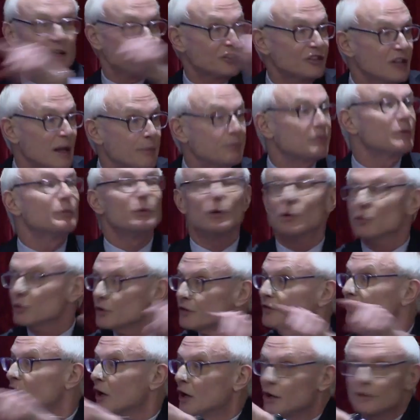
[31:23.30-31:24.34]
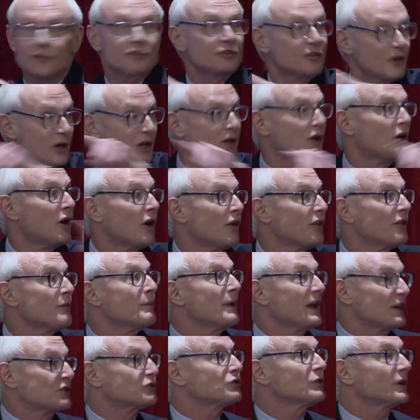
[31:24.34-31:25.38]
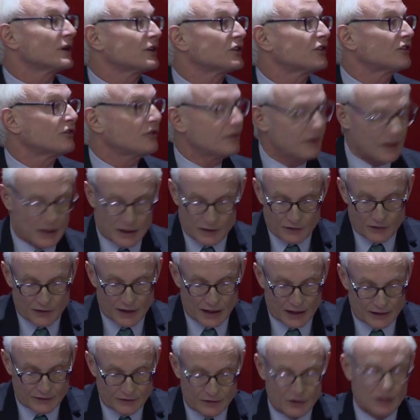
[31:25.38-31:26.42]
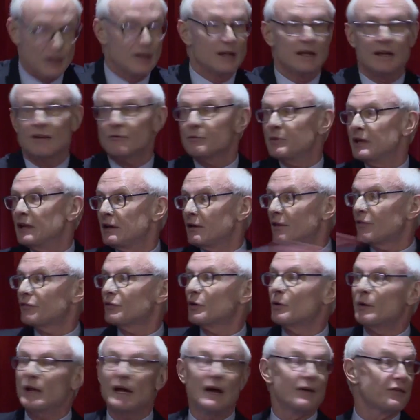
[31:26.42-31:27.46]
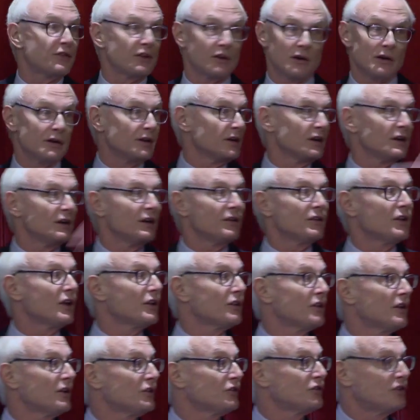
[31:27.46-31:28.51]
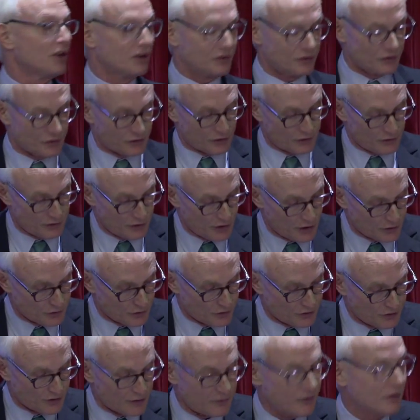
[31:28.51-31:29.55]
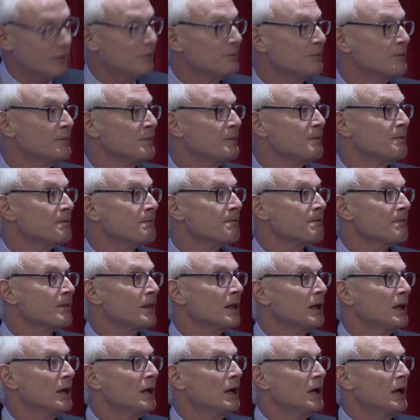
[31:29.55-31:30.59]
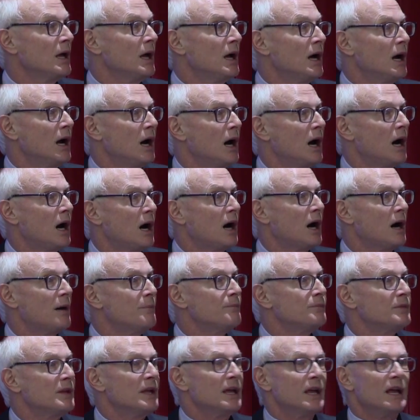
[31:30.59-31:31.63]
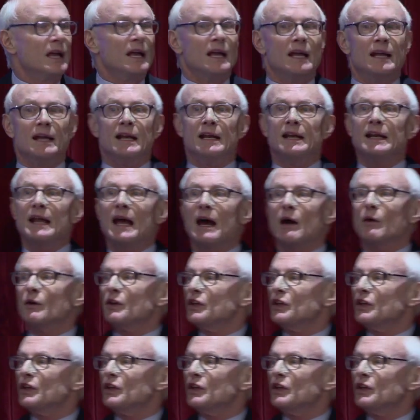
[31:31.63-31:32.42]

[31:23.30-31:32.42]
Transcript: acceptable results on all the metrics that have been thrown out there, and there's dozens and hundreds of them. Now,